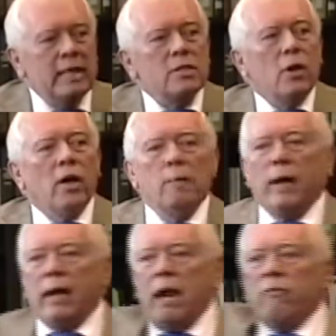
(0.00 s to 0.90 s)
He's talking
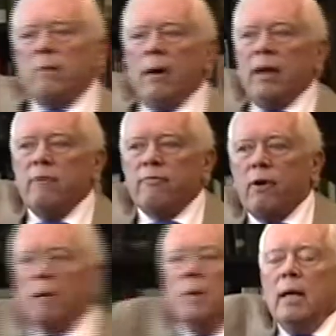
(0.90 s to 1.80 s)
about everybody
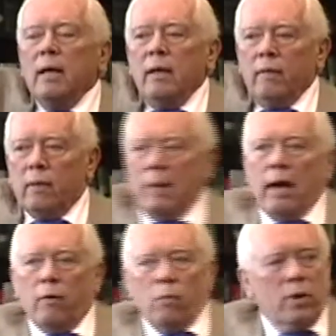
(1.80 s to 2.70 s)
from the
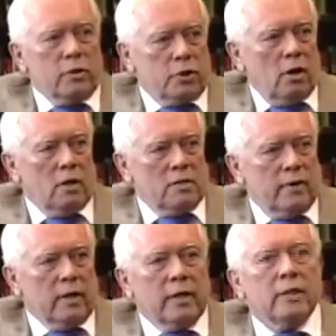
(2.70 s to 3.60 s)
mountain where
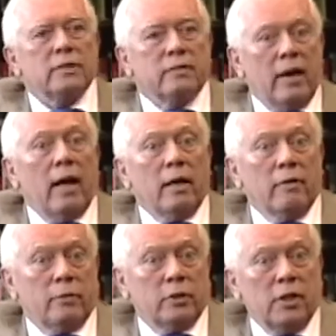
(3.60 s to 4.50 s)
Charlottesville is, the valley
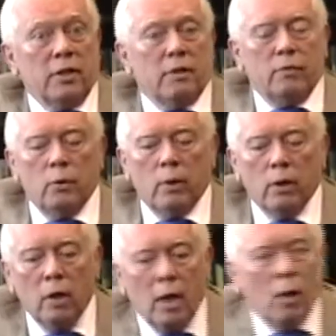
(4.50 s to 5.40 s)
of Virginia, if you will,